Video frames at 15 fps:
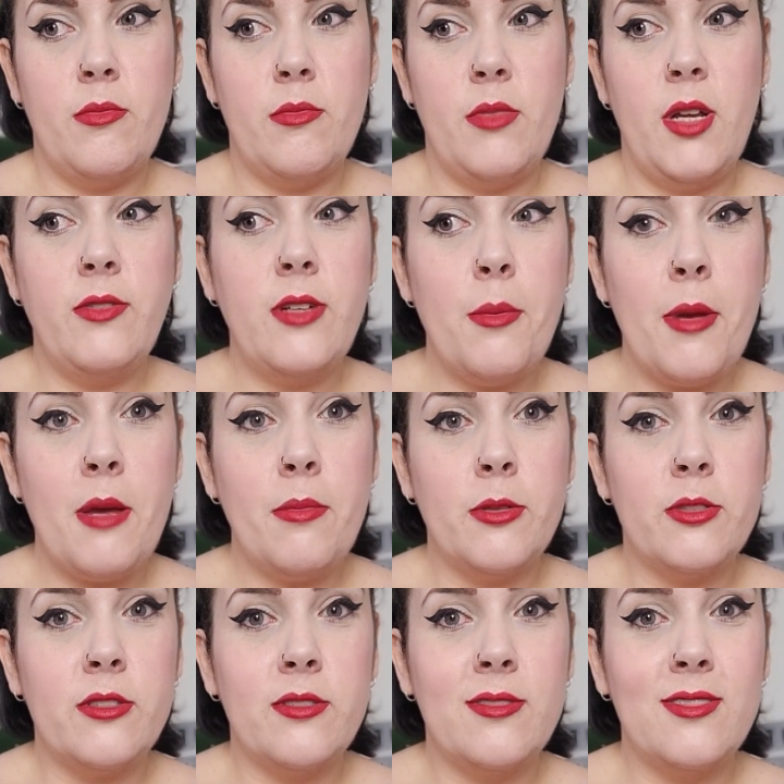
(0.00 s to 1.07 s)
lovely
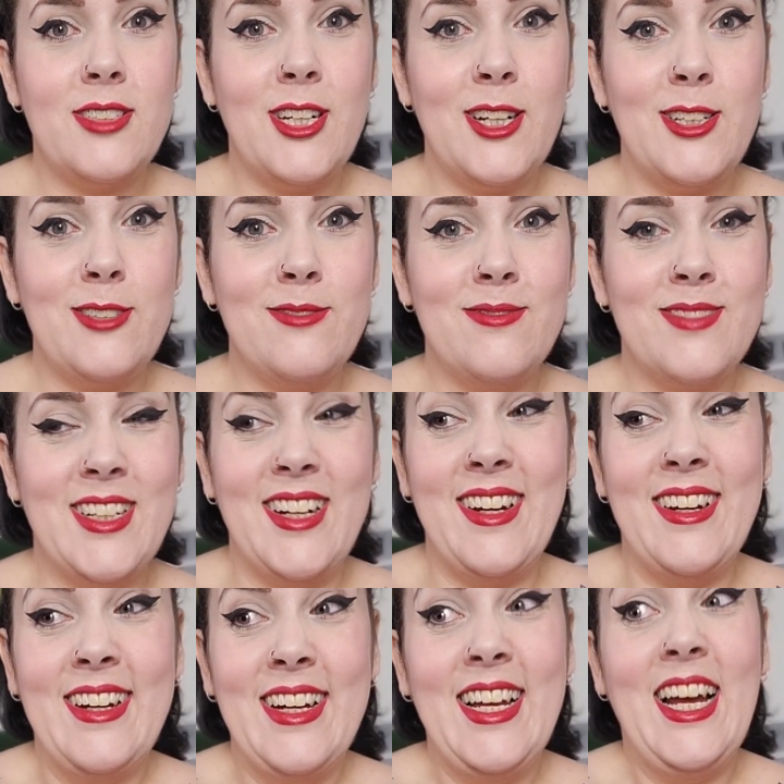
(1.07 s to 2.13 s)
people, you know?
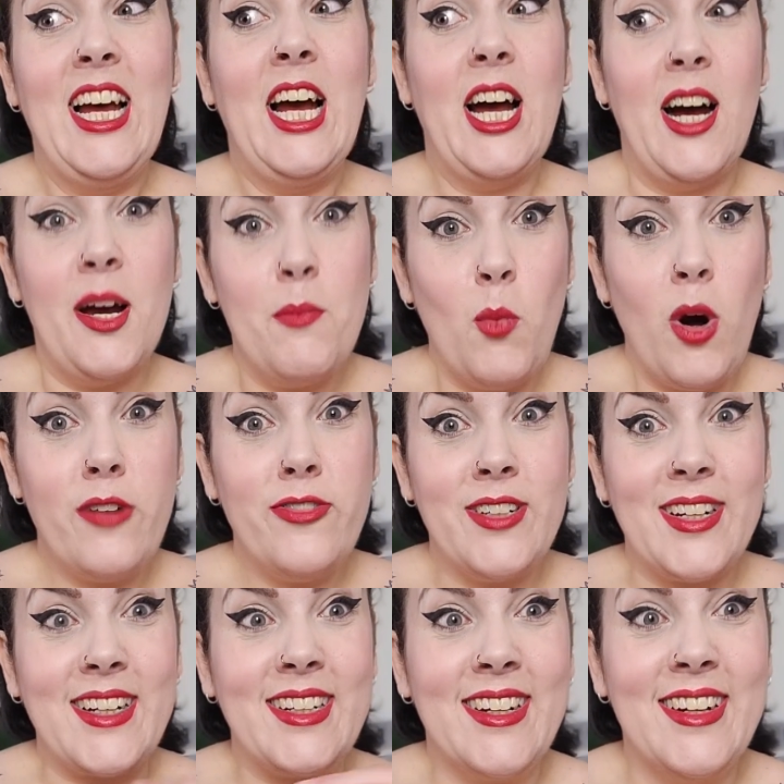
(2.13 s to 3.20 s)
I'm
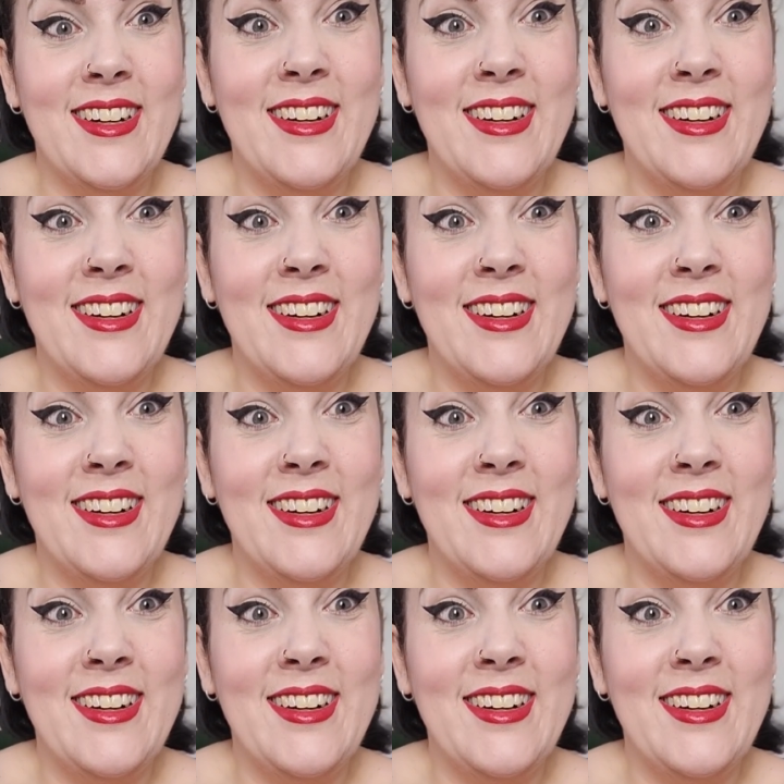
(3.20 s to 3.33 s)
waffling.